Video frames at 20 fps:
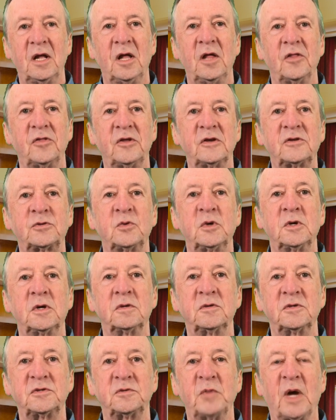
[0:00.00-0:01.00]
this work
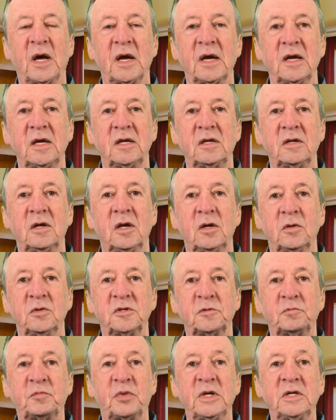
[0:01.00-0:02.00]
was made,
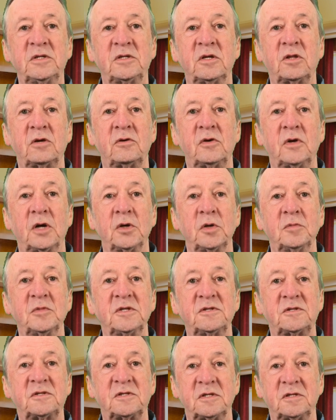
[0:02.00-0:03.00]
which Peter the Roman
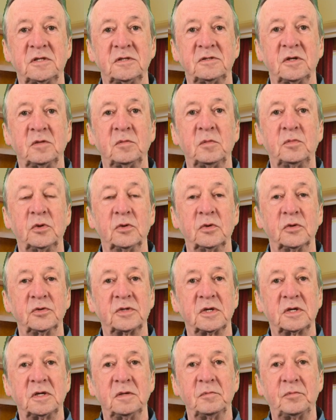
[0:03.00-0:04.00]
citizen brought
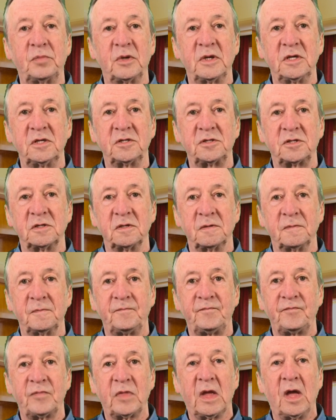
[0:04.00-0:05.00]
to completion.
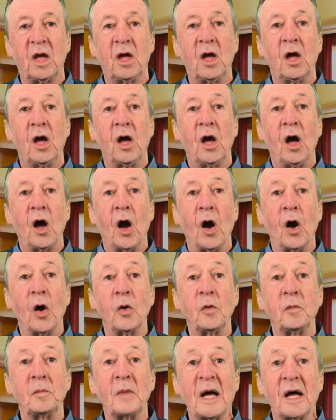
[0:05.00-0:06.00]

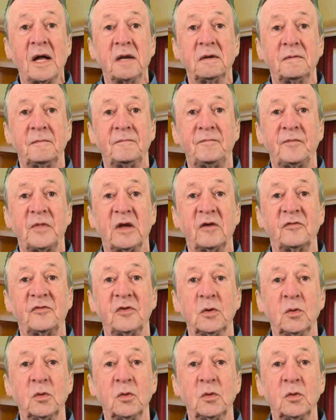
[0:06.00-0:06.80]
O man, if you